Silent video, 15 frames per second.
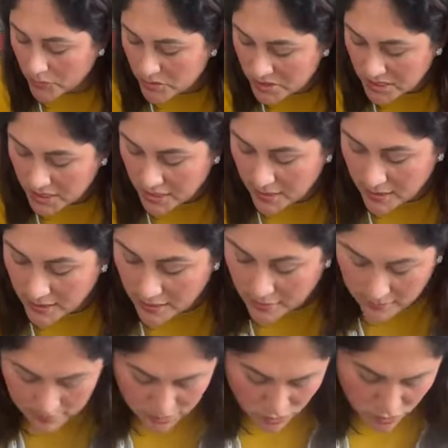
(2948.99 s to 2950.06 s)
rose
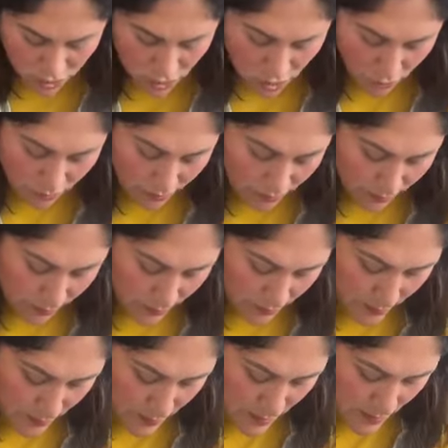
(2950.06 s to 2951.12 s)
sienna to show
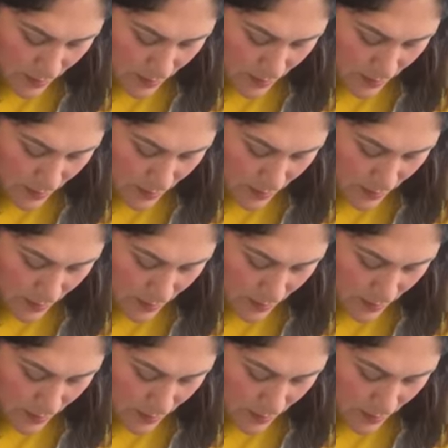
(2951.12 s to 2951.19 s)
through,